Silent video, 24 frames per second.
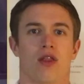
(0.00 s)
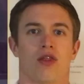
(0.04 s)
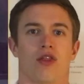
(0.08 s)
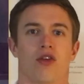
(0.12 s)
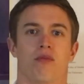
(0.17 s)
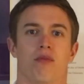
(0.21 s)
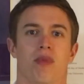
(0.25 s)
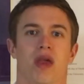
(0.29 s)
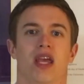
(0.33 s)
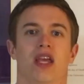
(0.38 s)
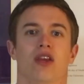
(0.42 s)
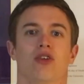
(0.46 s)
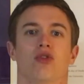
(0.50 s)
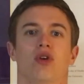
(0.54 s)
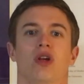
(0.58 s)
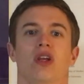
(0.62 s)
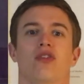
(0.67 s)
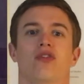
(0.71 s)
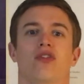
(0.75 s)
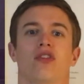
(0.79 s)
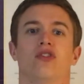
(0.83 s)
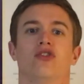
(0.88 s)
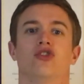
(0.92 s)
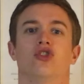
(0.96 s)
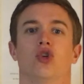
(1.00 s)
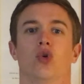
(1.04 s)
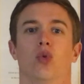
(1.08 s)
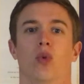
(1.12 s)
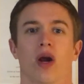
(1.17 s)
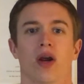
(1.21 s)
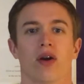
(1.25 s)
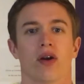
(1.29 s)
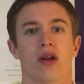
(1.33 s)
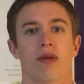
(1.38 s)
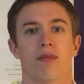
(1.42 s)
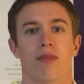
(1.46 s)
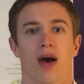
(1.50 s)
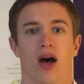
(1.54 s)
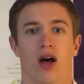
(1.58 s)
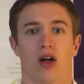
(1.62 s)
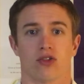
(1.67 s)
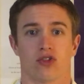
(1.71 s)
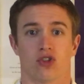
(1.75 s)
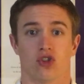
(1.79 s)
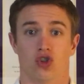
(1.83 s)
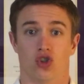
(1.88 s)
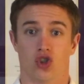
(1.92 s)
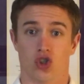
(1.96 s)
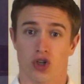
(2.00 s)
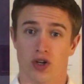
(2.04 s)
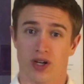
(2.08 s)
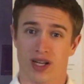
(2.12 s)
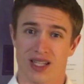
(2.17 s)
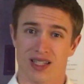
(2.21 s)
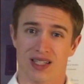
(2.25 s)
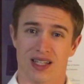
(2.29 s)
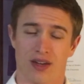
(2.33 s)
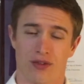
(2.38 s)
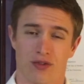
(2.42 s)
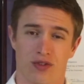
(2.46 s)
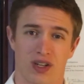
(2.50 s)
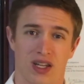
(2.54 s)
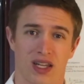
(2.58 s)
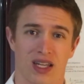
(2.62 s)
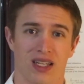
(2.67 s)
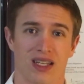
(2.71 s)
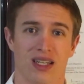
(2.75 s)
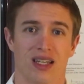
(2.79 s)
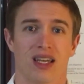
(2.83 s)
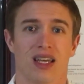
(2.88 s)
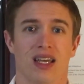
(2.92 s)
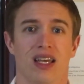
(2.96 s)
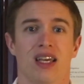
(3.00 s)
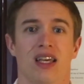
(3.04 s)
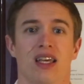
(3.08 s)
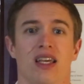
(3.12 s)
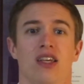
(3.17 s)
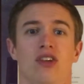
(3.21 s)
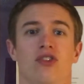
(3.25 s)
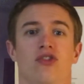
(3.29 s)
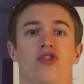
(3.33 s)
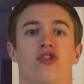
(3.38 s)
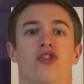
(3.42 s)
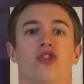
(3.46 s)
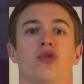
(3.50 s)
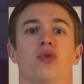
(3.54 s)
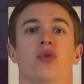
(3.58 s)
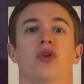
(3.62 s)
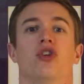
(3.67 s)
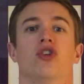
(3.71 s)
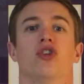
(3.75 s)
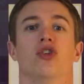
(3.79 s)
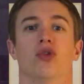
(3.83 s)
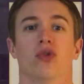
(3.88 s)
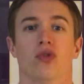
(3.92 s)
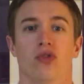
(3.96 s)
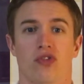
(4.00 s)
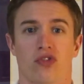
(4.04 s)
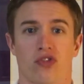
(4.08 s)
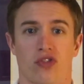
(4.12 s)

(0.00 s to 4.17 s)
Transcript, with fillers: The main reason to wear a belt during lifting is to reduce